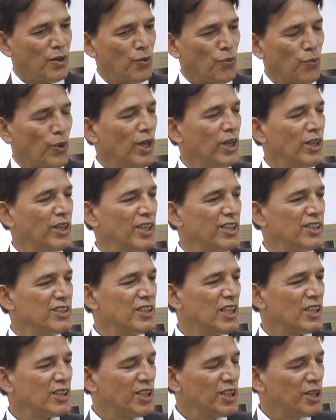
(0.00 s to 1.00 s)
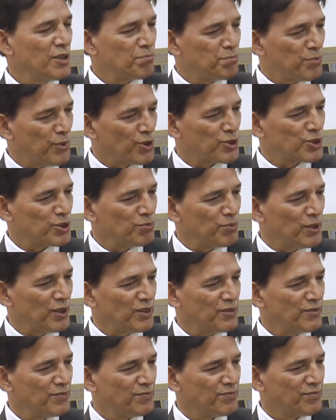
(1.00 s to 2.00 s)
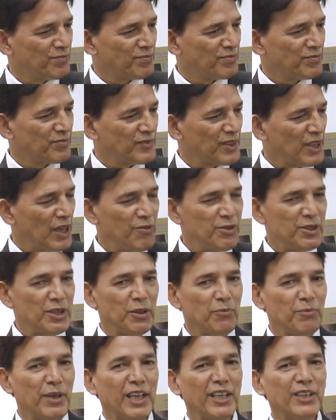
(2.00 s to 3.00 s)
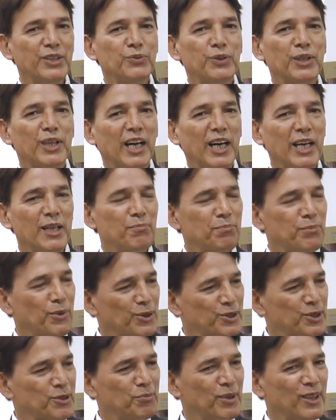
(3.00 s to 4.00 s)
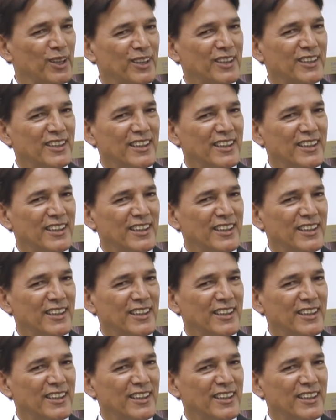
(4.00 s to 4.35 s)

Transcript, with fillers: Well, there is nothing impossible. Everything begins with I am possible.